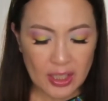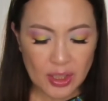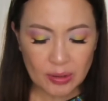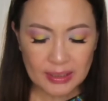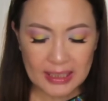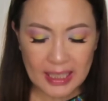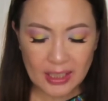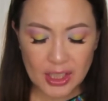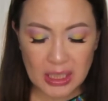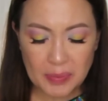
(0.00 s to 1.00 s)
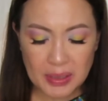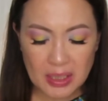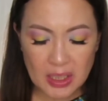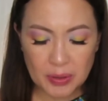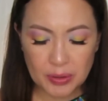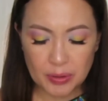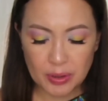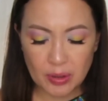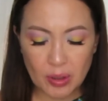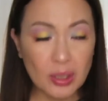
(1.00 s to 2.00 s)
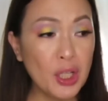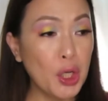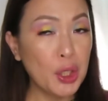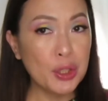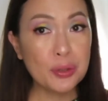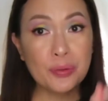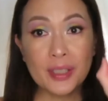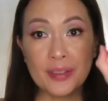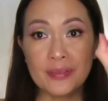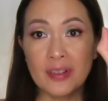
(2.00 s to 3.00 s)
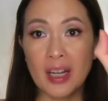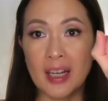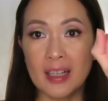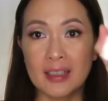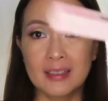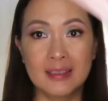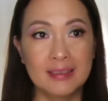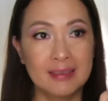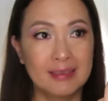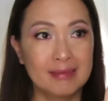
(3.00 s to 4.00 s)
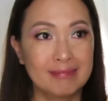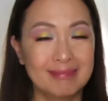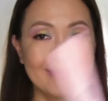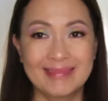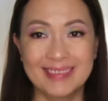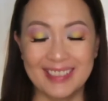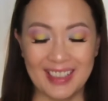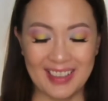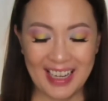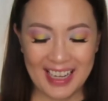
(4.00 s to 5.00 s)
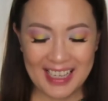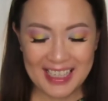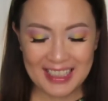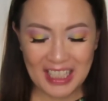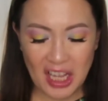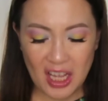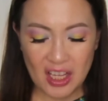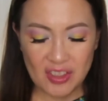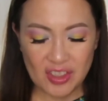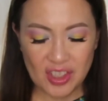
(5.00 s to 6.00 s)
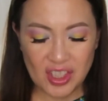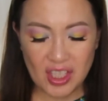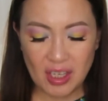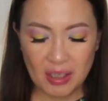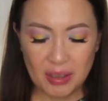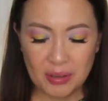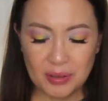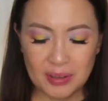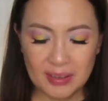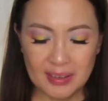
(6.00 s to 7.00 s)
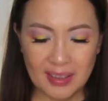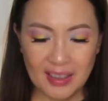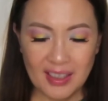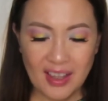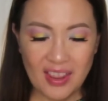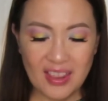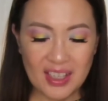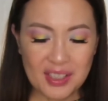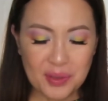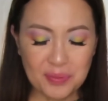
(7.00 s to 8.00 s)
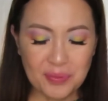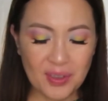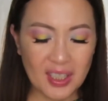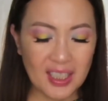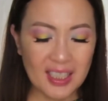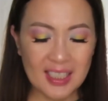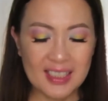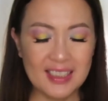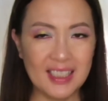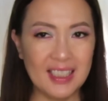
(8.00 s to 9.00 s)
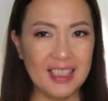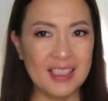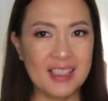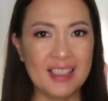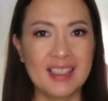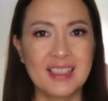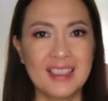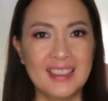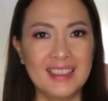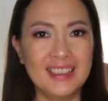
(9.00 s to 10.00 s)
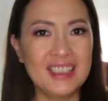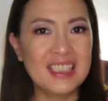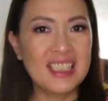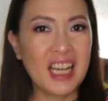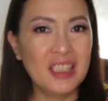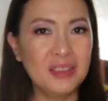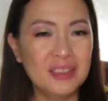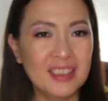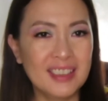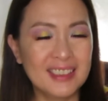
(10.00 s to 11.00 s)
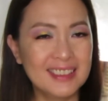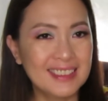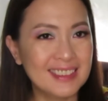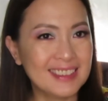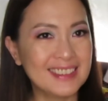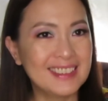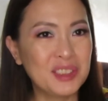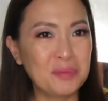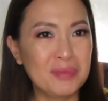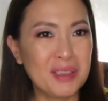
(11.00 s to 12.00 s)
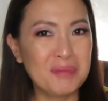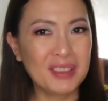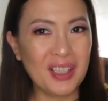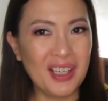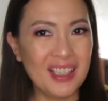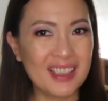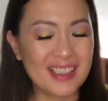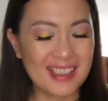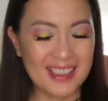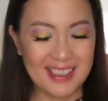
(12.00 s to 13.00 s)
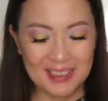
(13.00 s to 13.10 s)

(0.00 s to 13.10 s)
so the next lipstick is what we call Urethra. Alright? So this one is the yellow colored Supreme Gloss.